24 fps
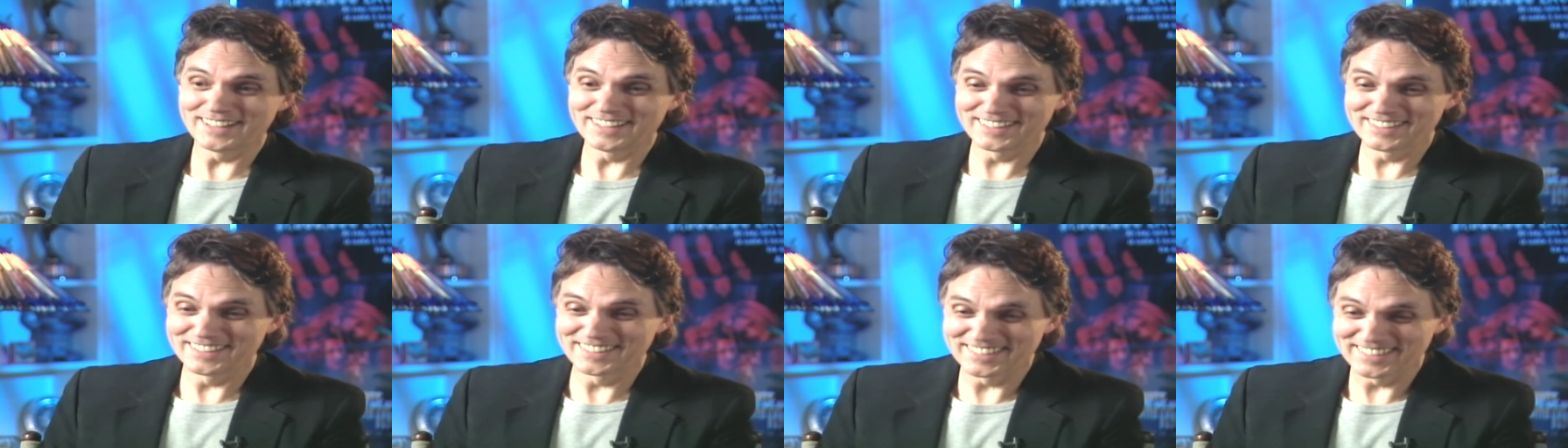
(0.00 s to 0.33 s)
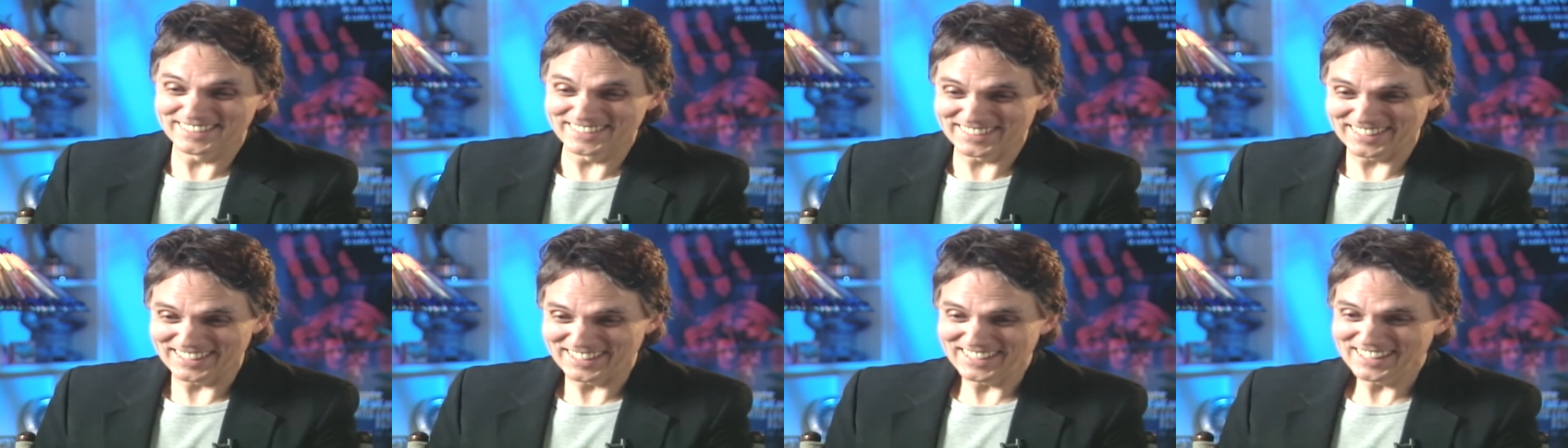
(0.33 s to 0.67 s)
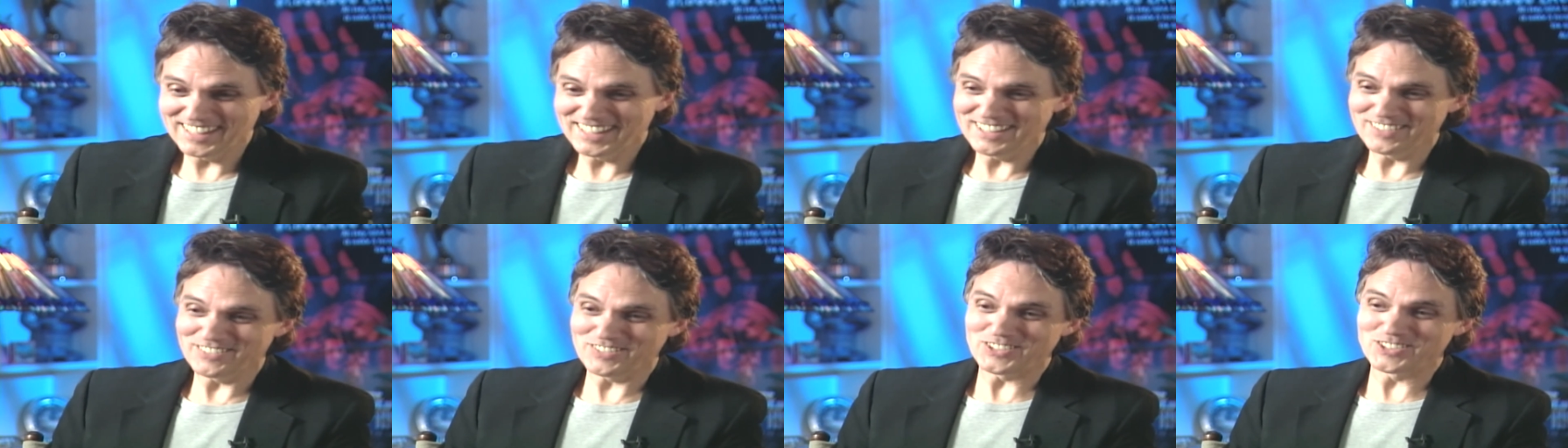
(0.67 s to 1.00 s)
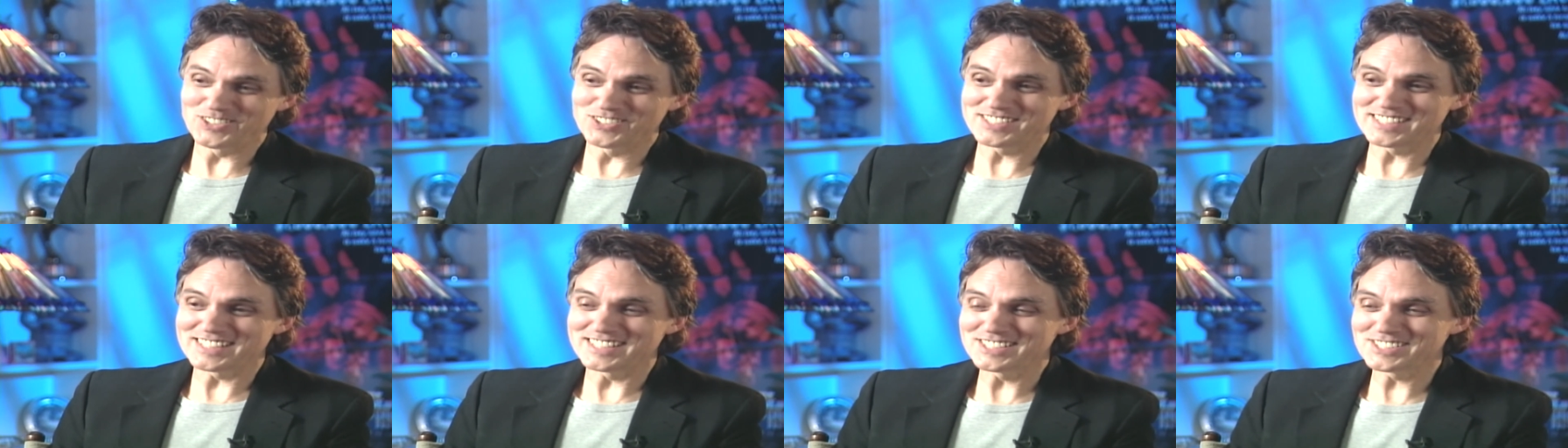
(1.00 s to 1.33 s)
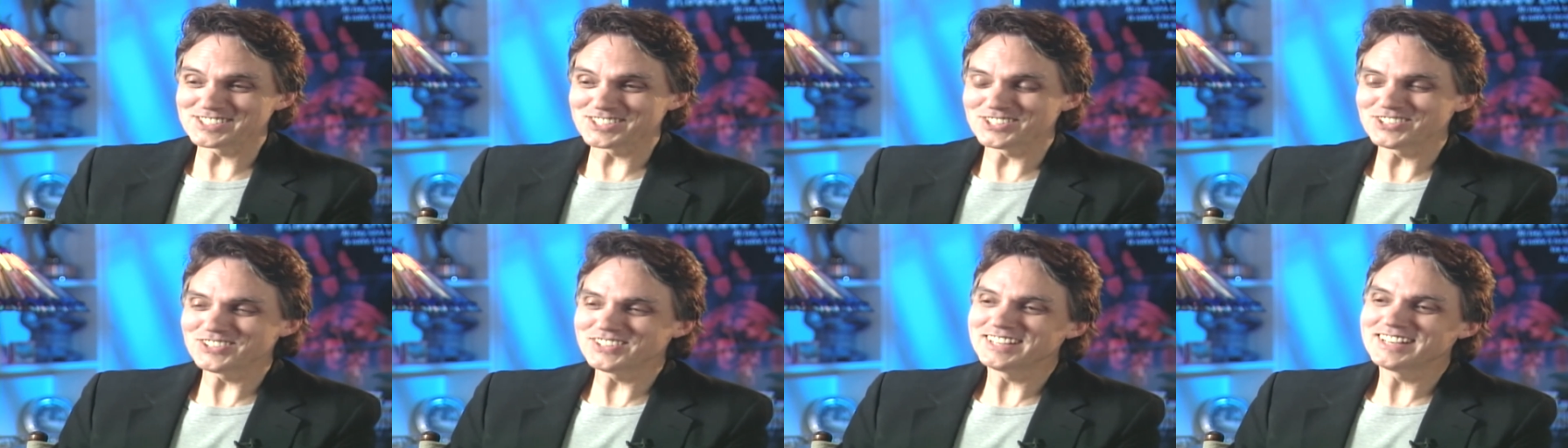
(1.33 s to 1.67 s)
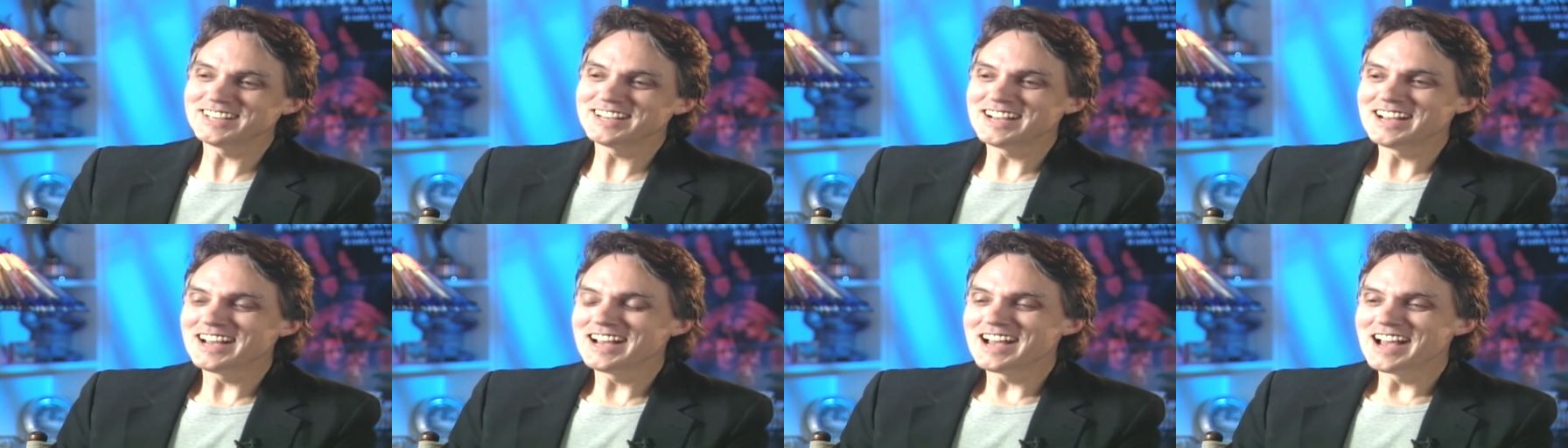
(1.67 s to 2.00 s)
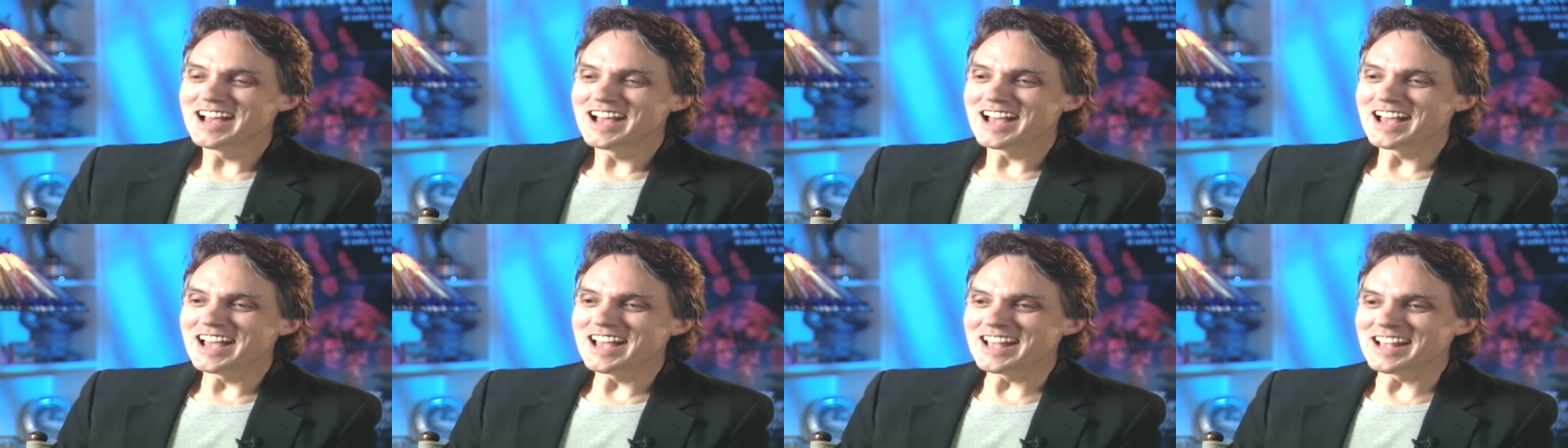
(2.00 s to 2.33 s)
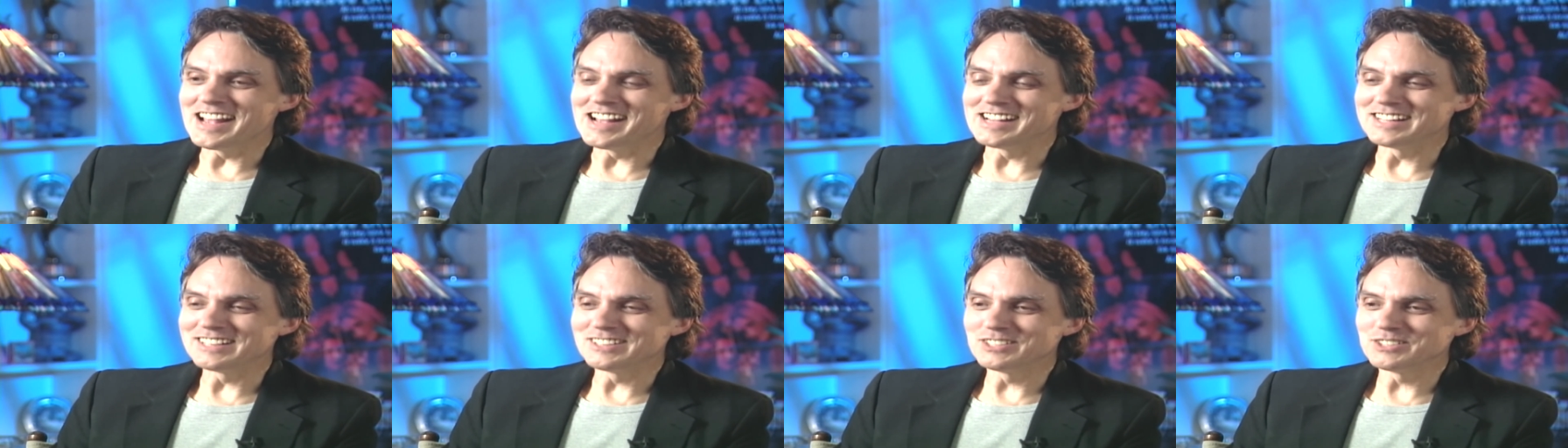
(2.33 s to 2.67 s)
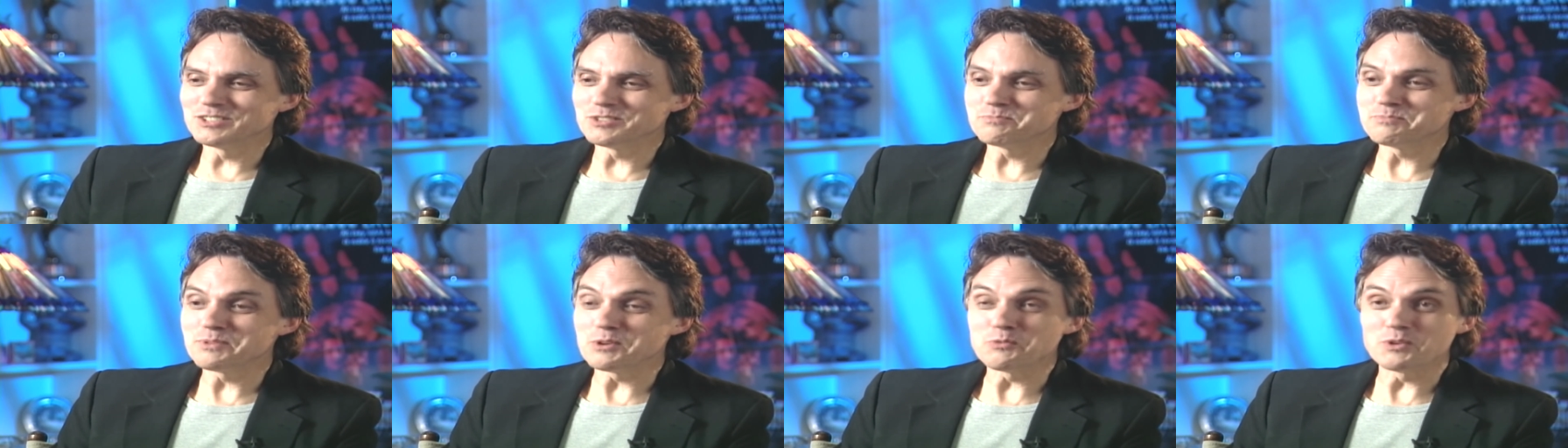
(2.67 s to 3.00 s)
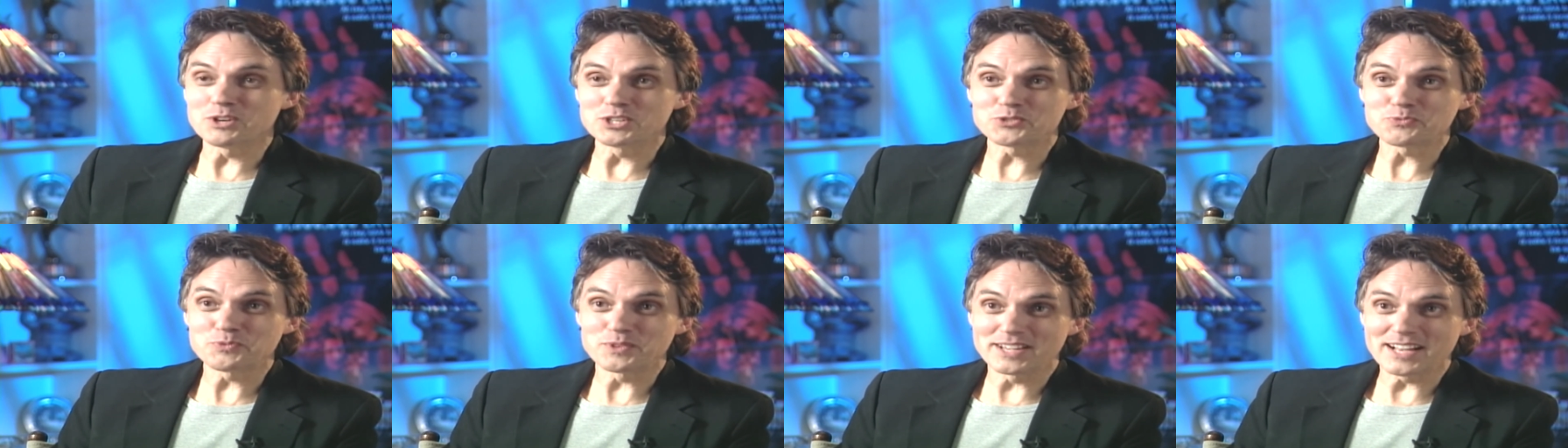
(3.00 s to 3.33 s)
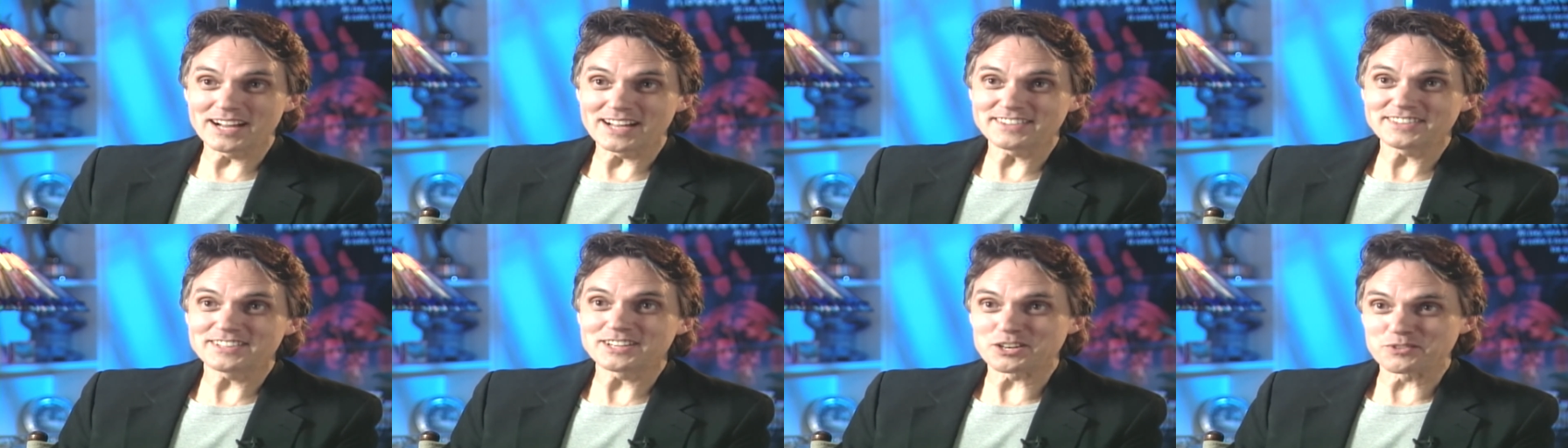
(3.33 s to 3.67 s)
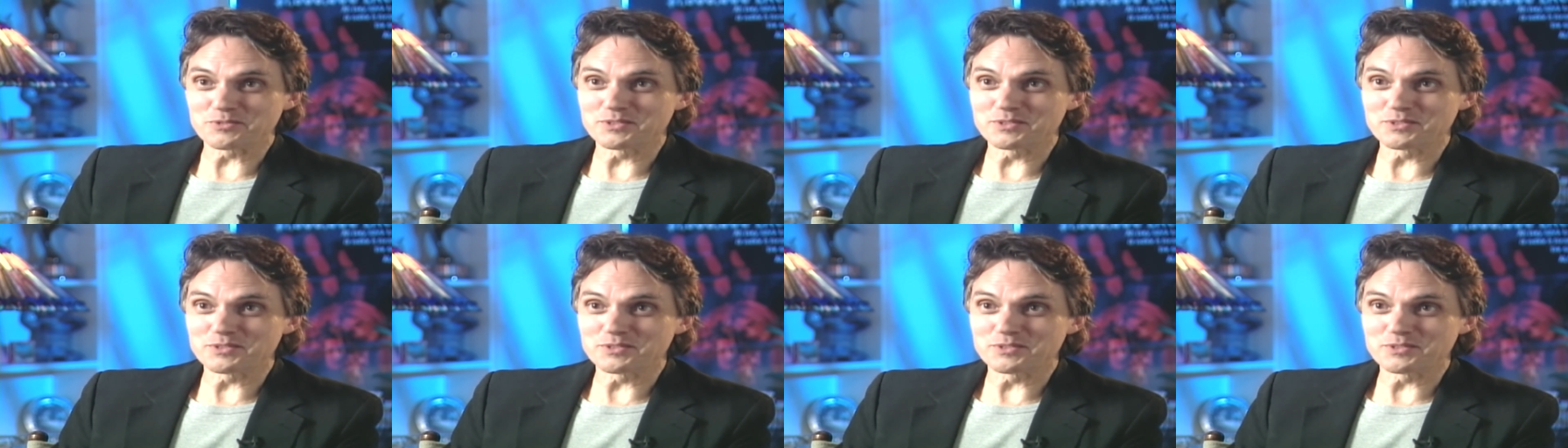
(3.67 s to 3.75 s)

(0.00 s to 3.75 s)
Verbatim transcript: if you say so. And but once we got there,